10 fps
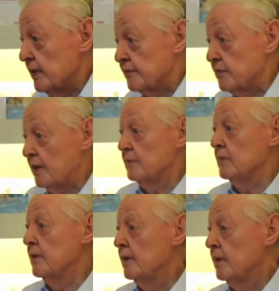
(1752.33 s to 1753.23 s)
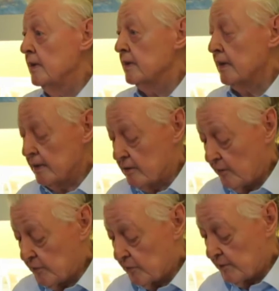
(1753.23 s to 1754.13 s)
deal of time, getting
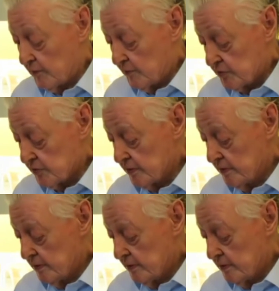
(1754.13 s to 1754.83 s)
copyright permission.